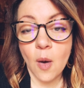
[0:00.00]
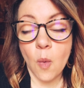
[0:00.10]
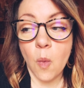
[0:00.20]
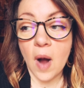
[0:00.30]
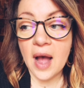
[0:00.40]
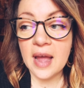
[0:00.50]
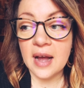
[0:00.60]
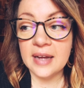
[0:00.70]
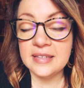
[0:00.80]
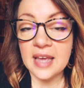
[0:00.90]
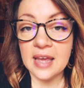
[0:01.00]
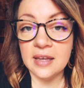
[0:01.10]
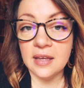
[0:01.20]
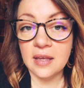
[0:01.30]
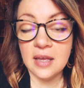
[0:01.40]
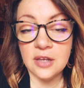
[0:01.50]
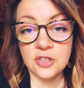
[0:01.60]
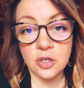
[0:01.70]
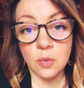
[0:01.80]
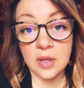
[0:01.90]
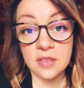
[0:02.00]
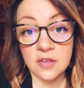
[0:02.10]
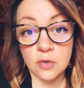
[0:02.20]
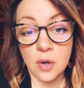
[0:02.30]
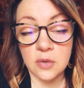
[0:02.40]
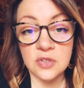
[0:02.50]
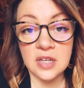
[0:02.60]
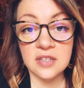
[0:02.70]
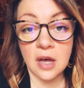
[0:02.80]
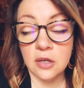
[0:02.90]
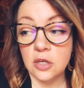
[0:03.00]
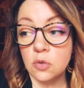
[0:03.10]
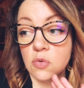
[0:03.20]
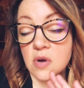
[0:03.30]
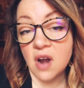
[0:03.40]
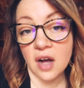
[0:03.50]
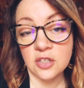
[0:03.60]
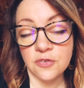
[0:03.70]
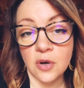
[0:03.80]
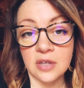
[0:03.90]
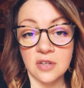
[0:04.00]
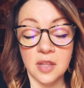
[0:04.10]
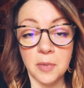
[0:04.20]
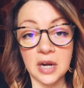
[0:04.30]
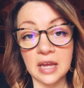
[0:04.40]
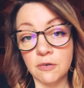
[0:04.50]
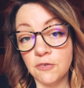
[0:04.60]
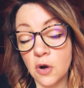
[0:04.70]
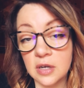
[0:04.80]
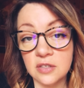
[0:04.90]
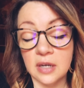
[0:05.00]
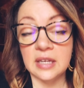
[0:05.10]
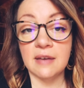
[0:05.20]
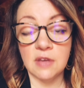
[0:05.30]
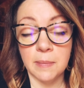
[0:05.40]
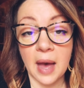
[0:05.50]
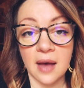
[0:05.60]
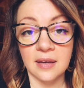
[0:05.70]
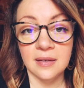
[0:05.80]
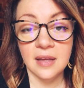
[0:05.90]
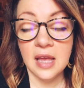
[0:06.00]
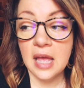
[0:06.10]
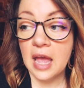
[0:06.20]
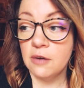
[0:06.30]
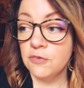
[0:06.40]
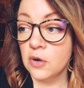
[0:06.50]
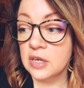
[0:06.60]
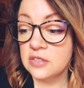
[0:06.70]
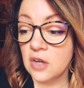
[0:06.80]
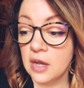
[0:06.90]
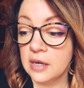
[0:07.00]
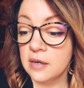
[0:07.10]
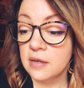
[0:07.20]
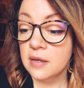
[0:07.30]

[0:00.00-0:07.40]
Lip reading: why I take issue with these quotes that tell you not to focus on the money and focus on giving back and focus on